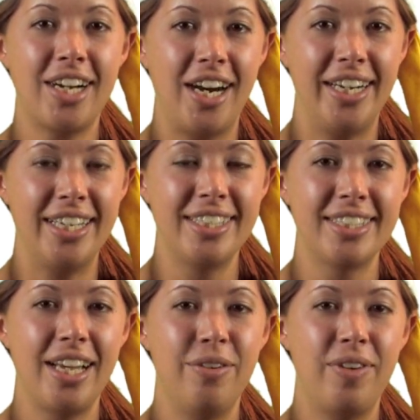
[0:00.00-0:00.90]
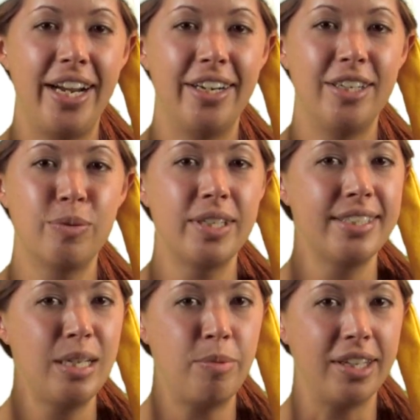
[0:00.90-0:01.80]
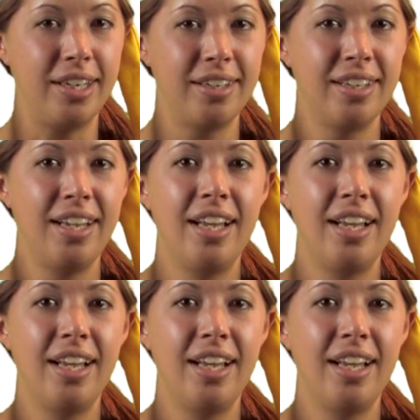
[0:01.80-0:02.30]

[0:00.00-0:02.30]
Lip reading: artists and writers were similar.